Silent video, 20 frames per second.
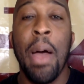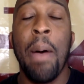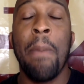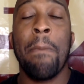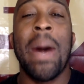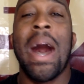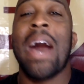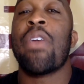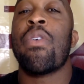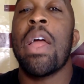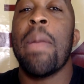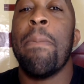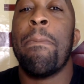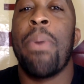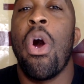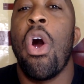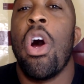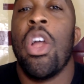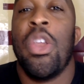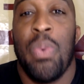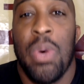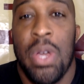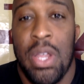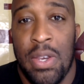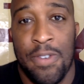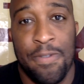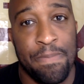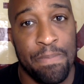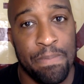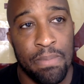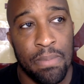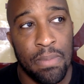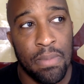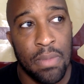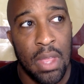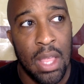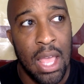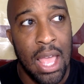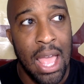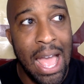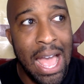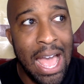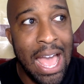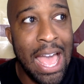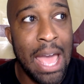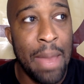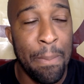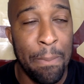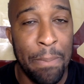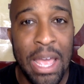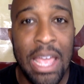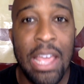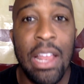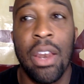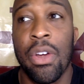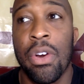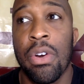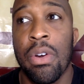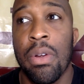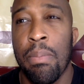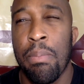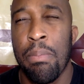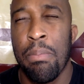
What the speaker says: Monterey Baldwin at Baylor